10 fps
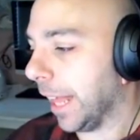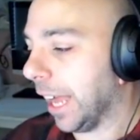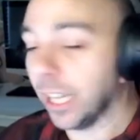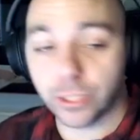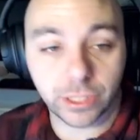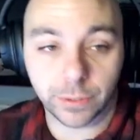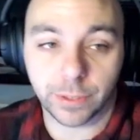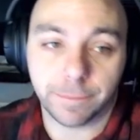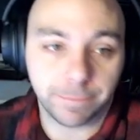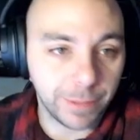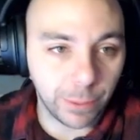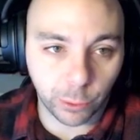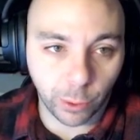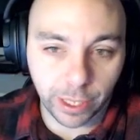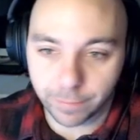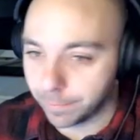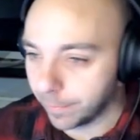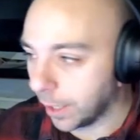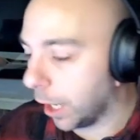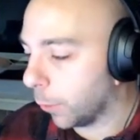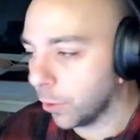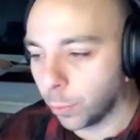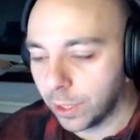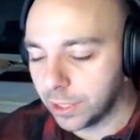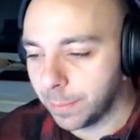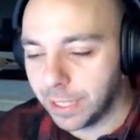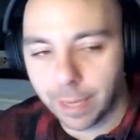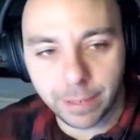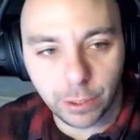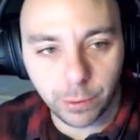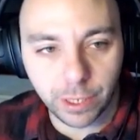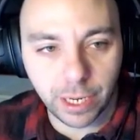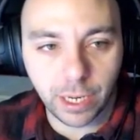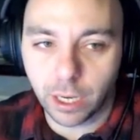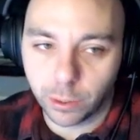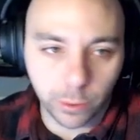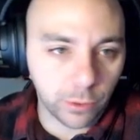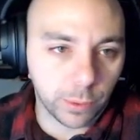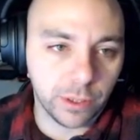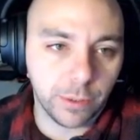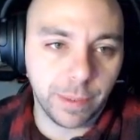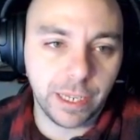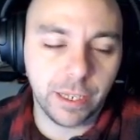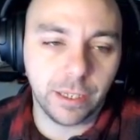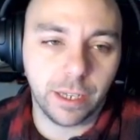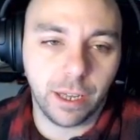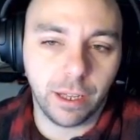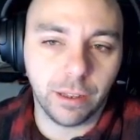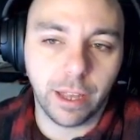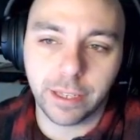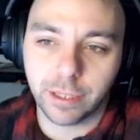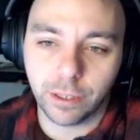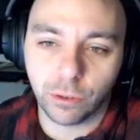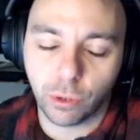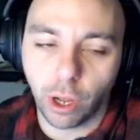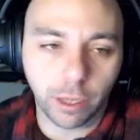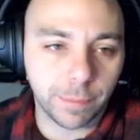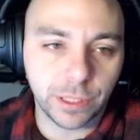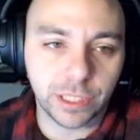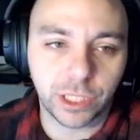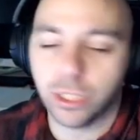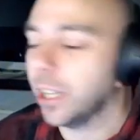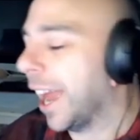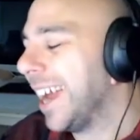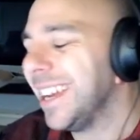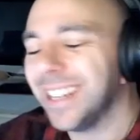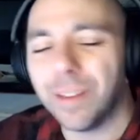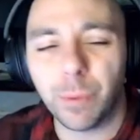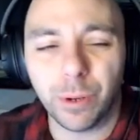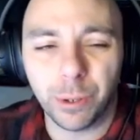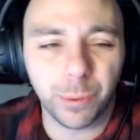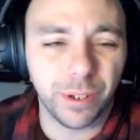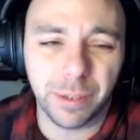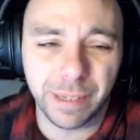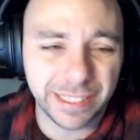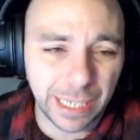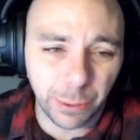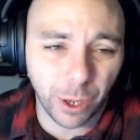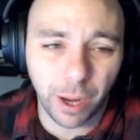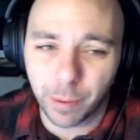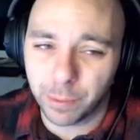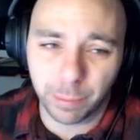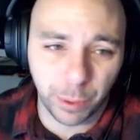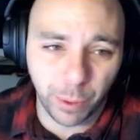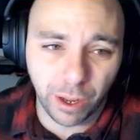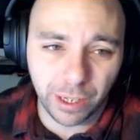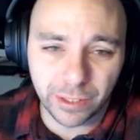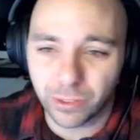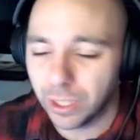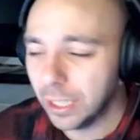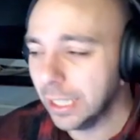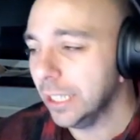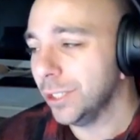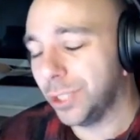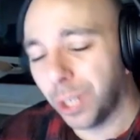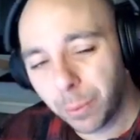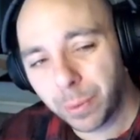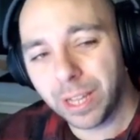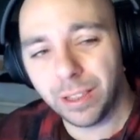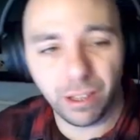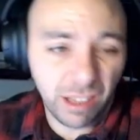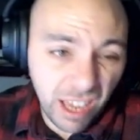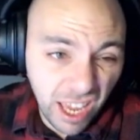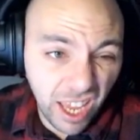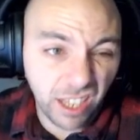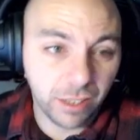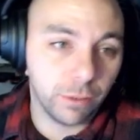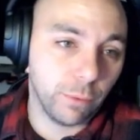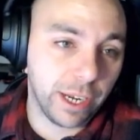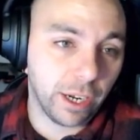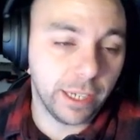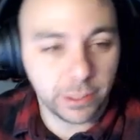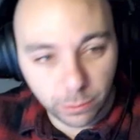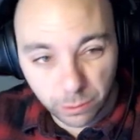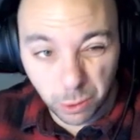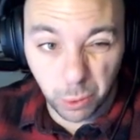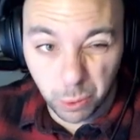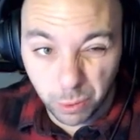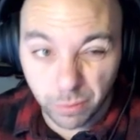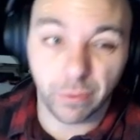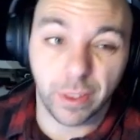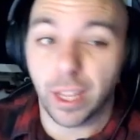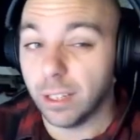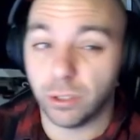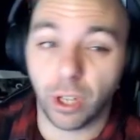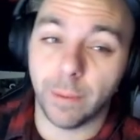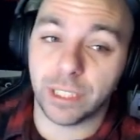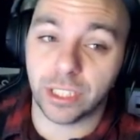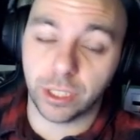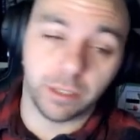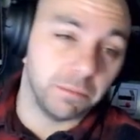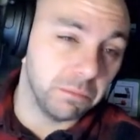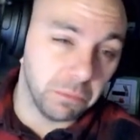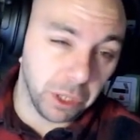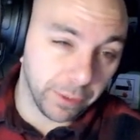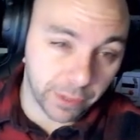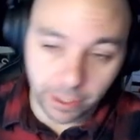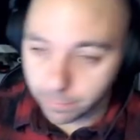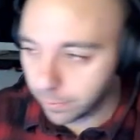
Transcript: I just loved it. It was great. I always wanted to be Yami Yugi. I always wanted to be like Dark Magician. Hated everyone who wanted to be Seto Kaiba with the blue eyes. Joey Wheeler, eh, red eyes, cool. Dark Magician, loved it.